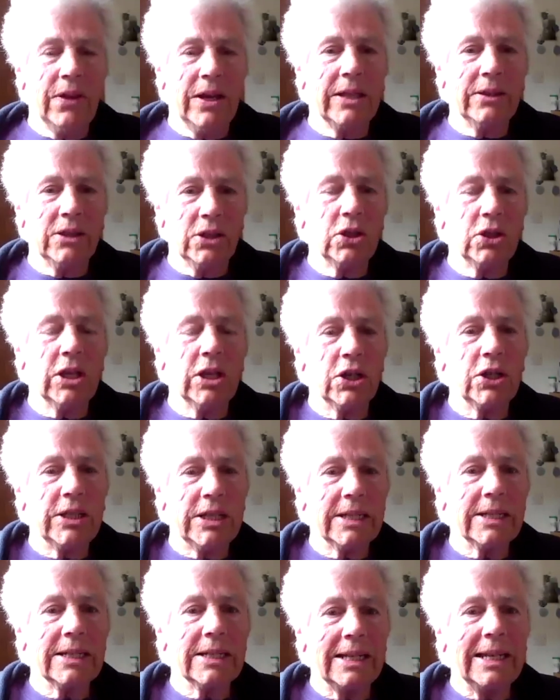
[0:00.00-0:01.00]
that the judge
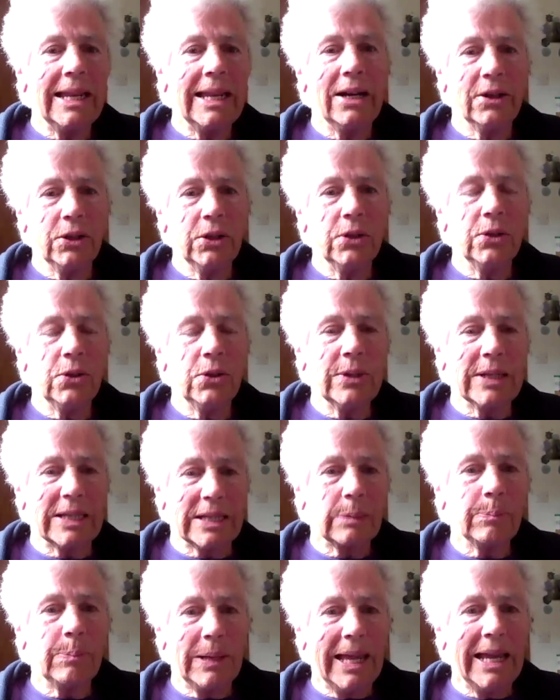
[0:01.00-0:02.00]
didn't allow you to
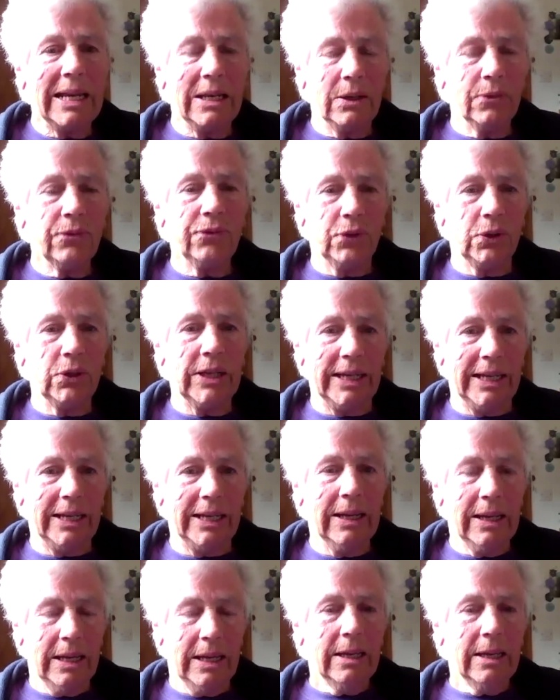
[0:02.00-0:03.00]
explain
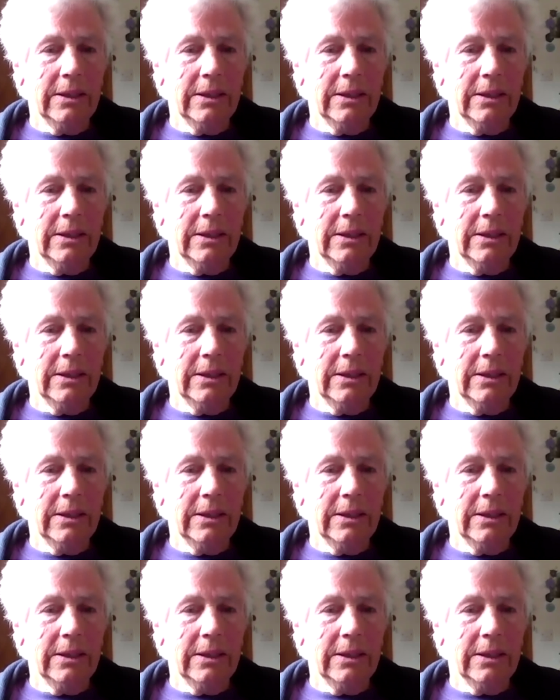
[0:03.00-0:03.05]
fully